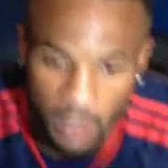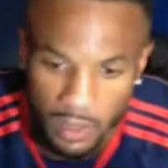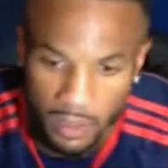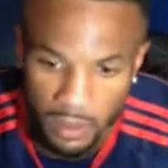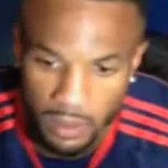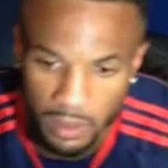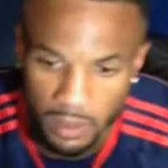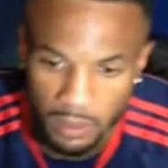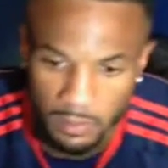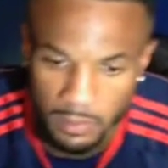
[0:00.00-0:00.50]

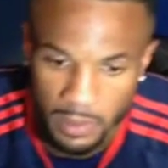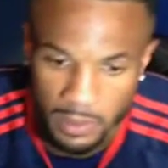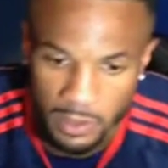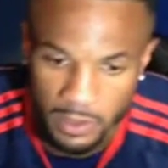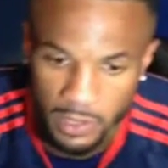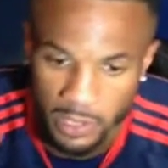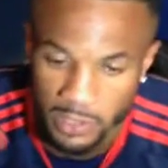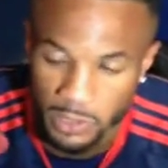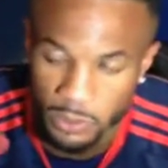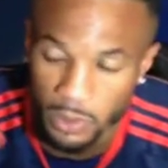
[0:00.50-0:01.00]
And I
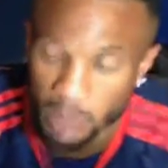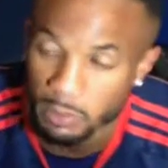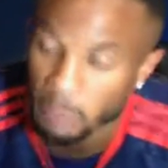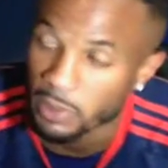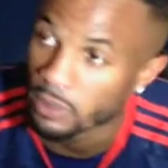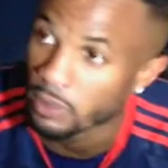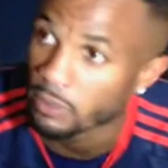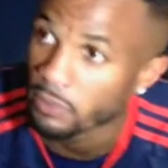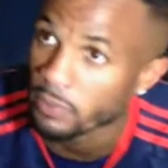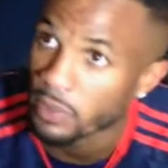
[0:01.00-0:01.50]
just want to
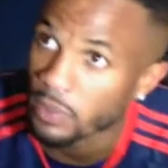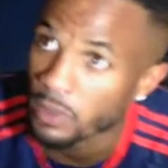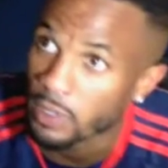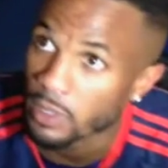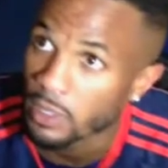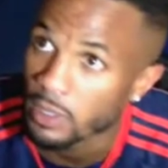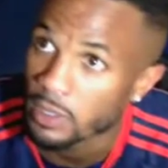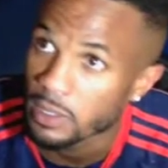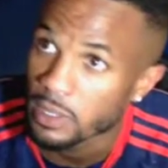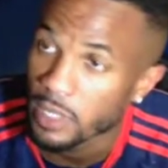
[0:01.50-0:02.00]
be on the field at all